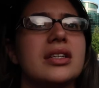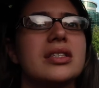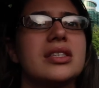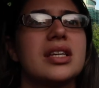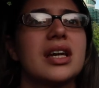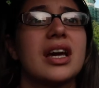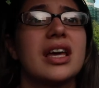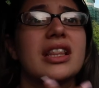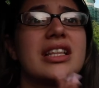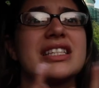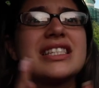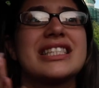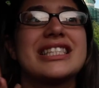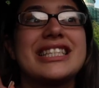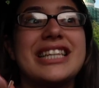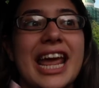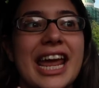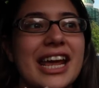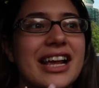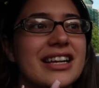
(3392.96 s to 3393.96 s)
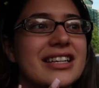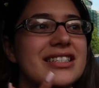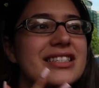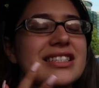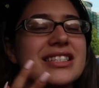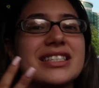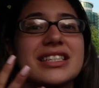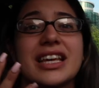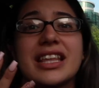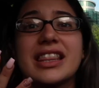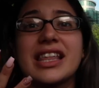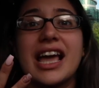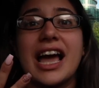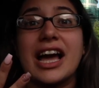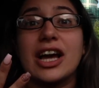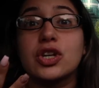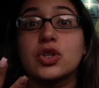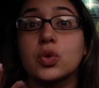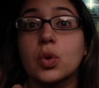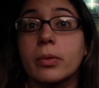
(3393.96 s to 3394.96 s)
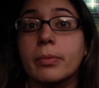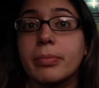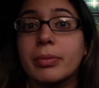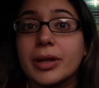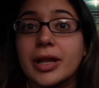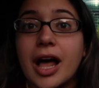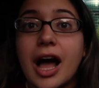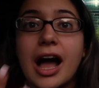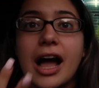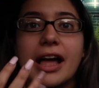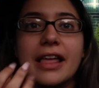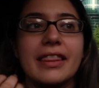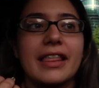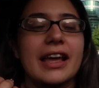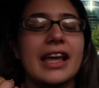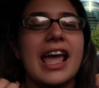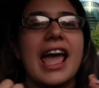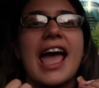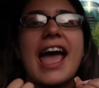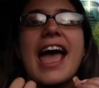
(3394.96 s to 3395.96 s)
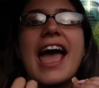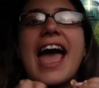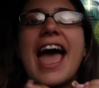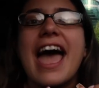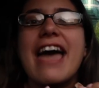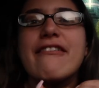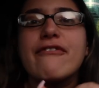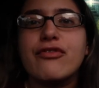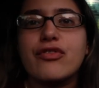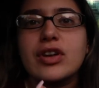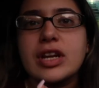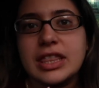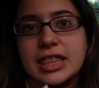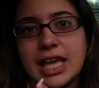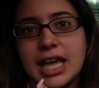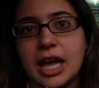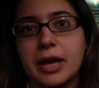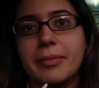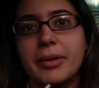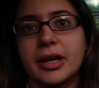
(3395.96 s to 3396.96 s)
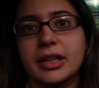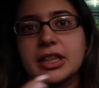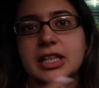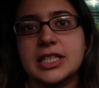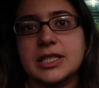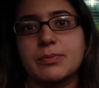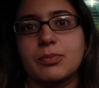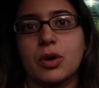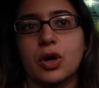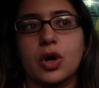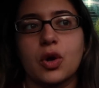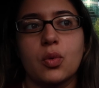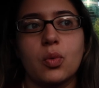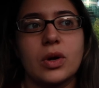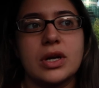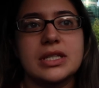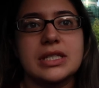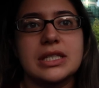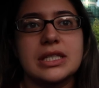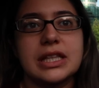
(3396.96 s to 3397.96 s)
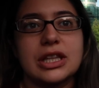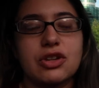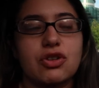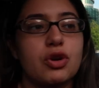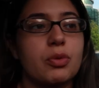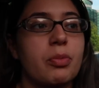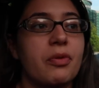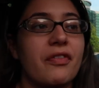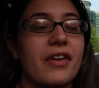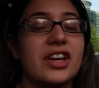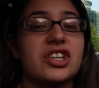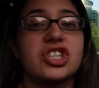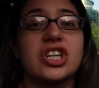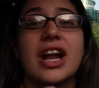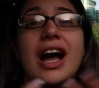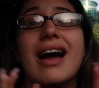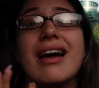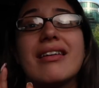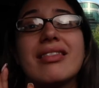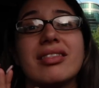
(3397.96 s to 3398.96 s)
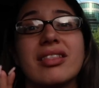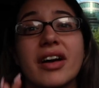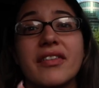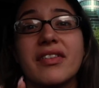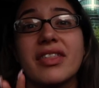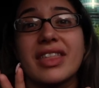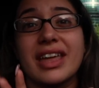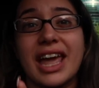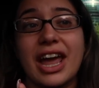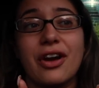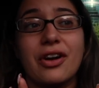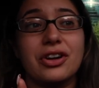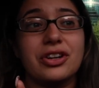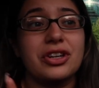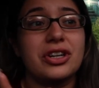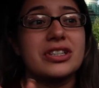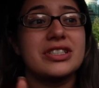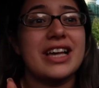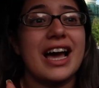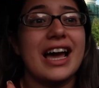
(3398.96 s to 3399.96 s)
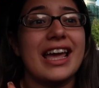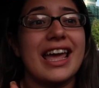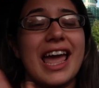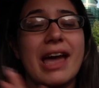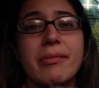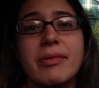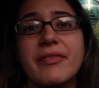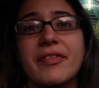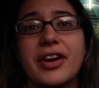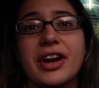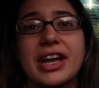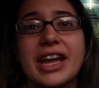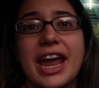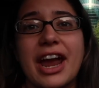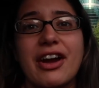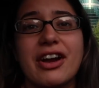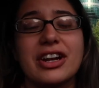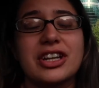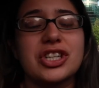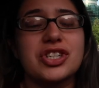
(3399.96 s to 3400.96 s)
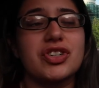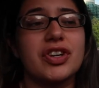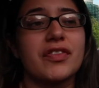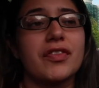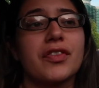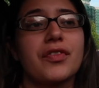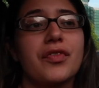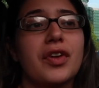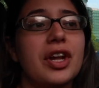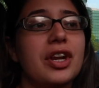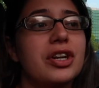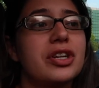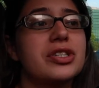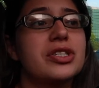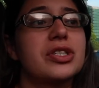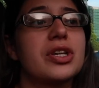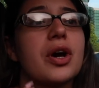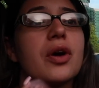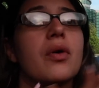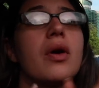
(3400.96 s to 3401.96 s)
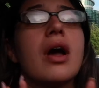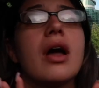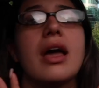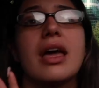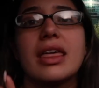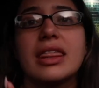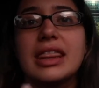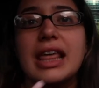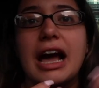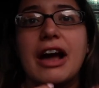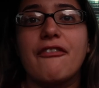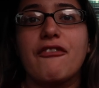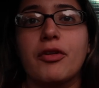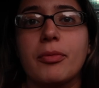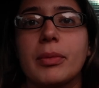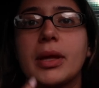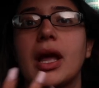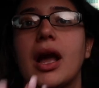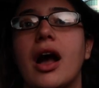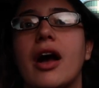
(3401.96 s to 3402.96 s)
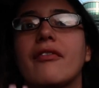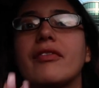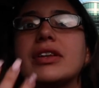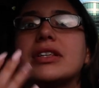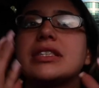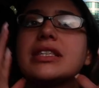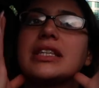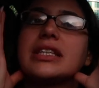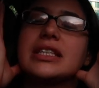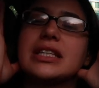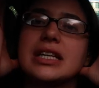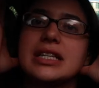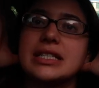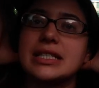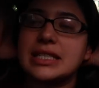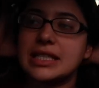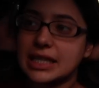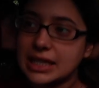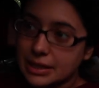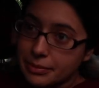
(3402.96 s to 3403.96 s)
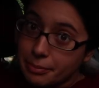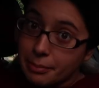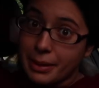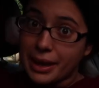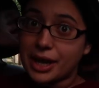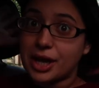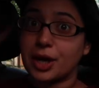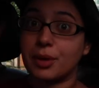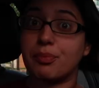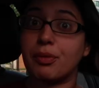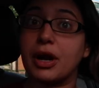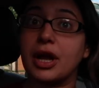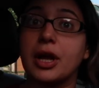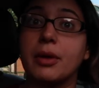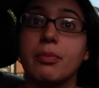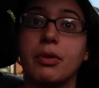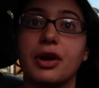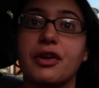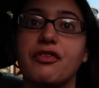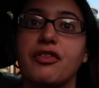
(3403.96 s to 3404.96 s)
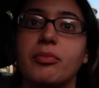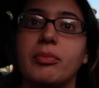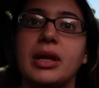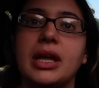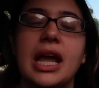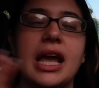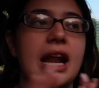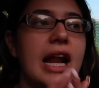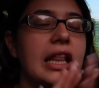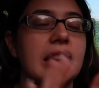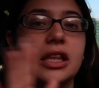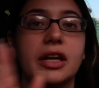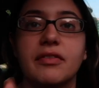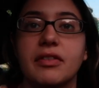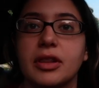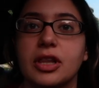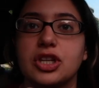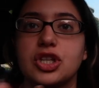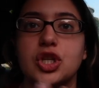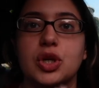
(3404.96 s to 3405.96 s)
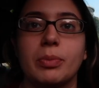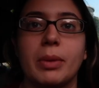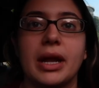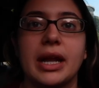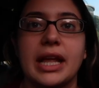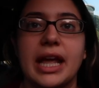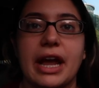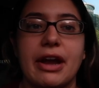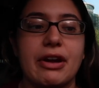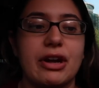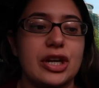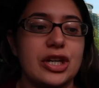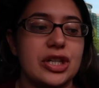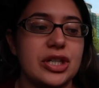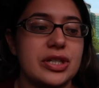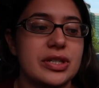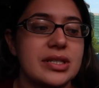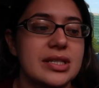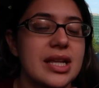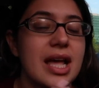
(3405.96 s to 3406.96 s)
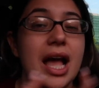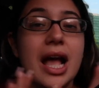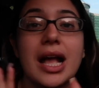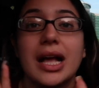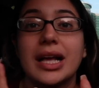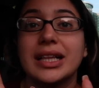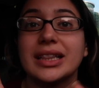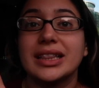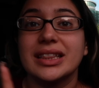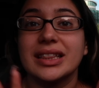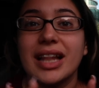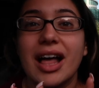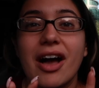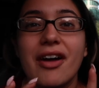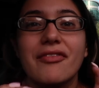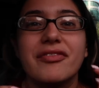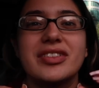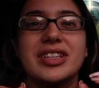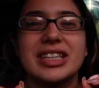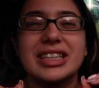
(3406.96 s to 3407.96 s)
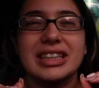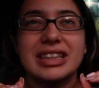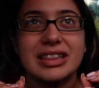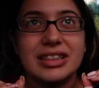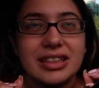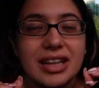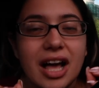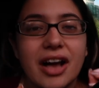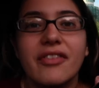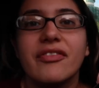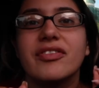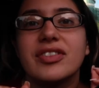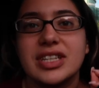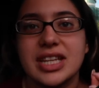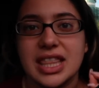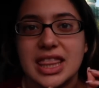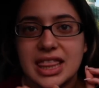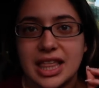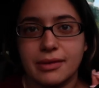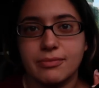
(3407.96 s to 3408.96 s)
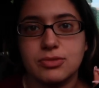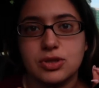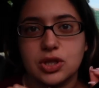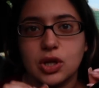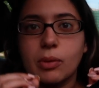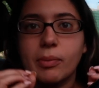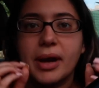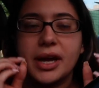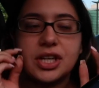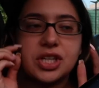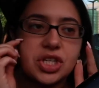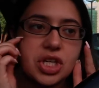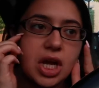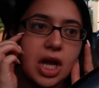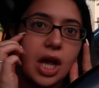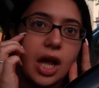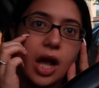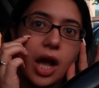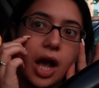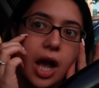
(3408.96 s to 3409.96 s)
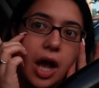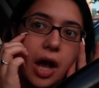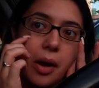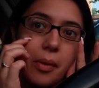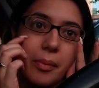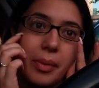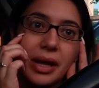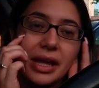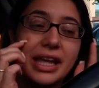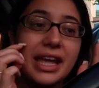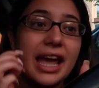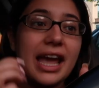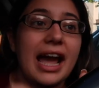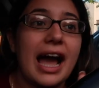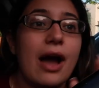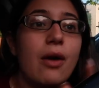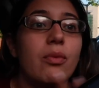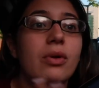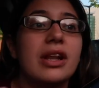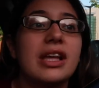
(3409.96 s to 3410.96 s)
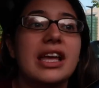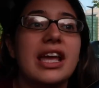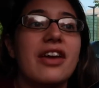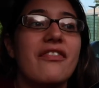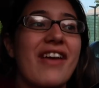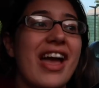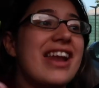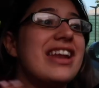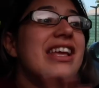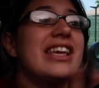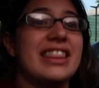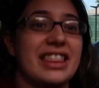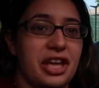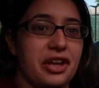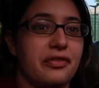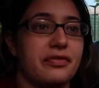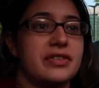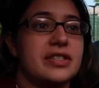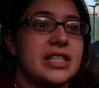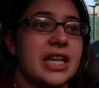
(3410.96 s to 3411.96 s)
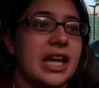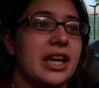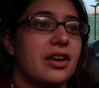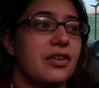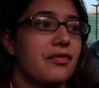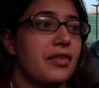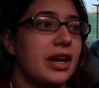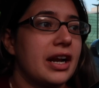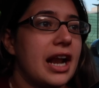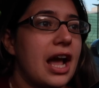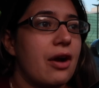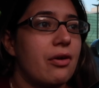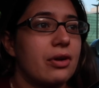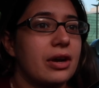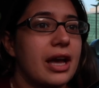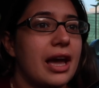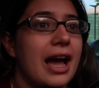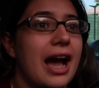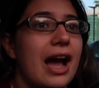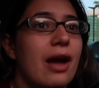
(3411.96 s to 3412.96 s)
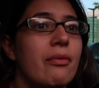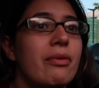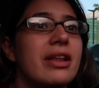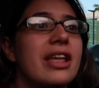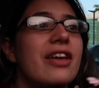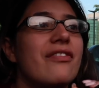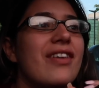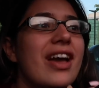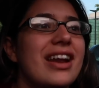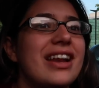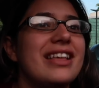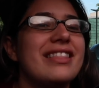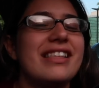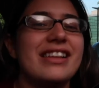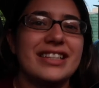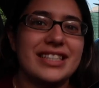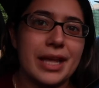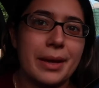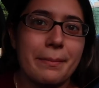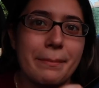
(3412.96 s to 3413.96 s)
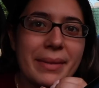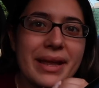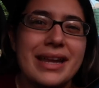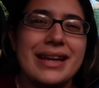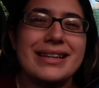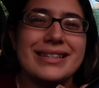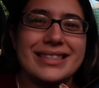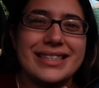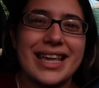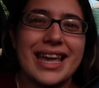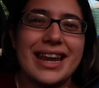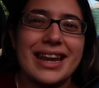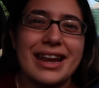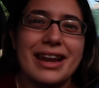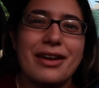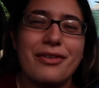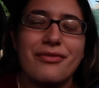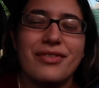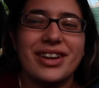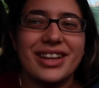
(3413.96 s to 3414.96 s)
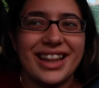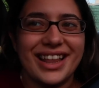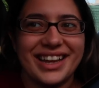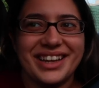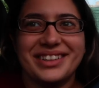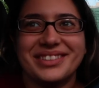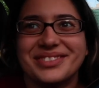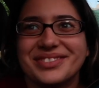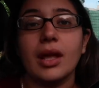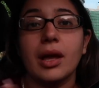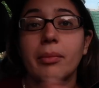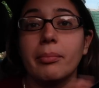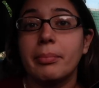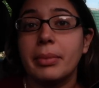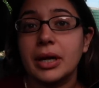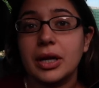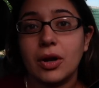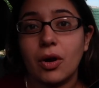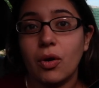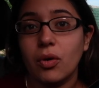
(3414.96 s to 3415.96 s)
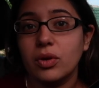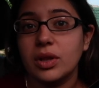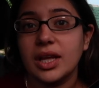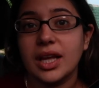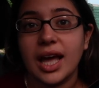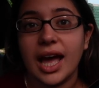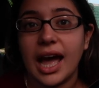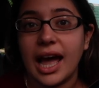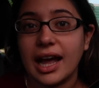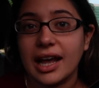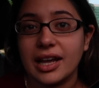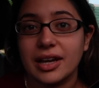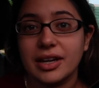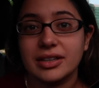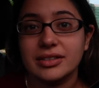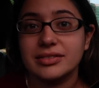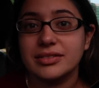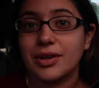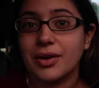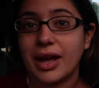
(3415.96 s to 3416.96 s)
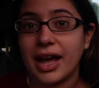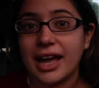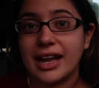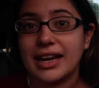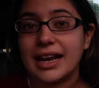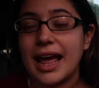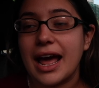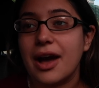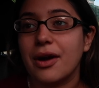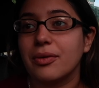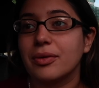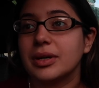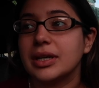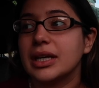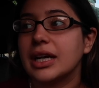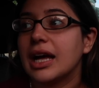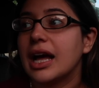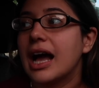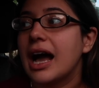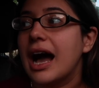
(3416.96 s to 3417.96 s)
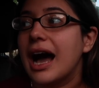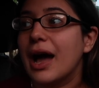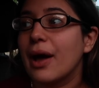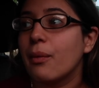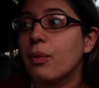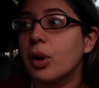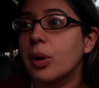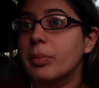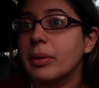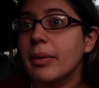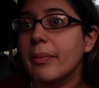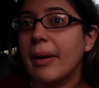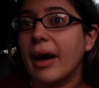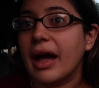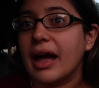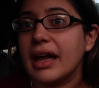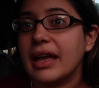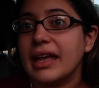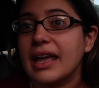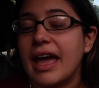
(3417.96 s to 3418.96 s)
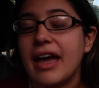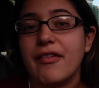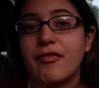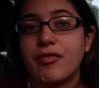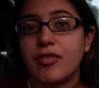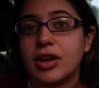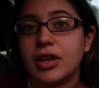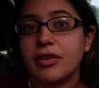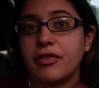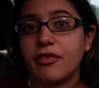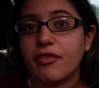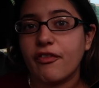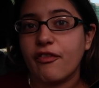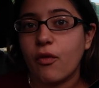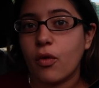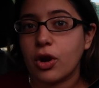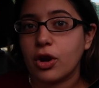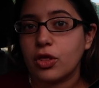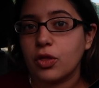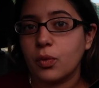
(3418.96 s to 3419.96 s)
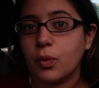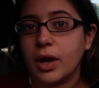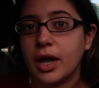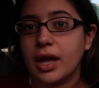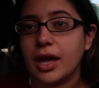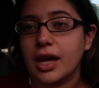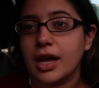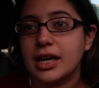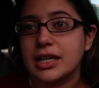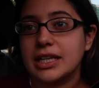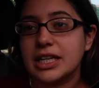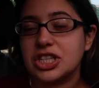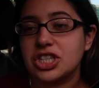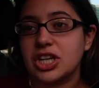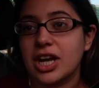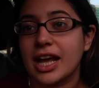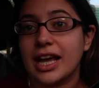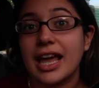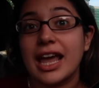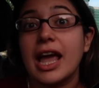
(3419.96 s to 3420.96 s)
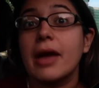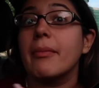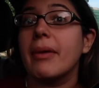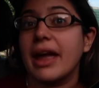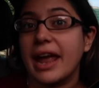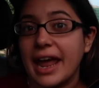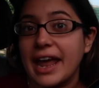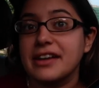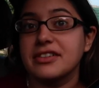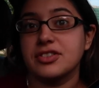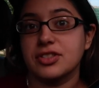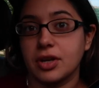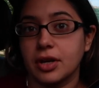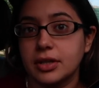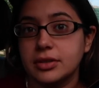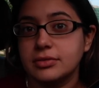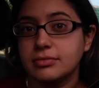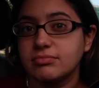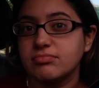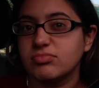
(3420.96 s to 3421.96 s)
to the stakes to the actual plot. Like, everything about this book was literal perfection. I loved the characters. I am a very character driven reader, so that for me obviously does make or break a book for me. And I loved the two main characters. Loved them so much. I would give anything for Zayden right now. Okay, I would give anything to meet Zayden in real life, but holy heck. Okay, now I will be buying every Fourth Wing edition I can get my hands on,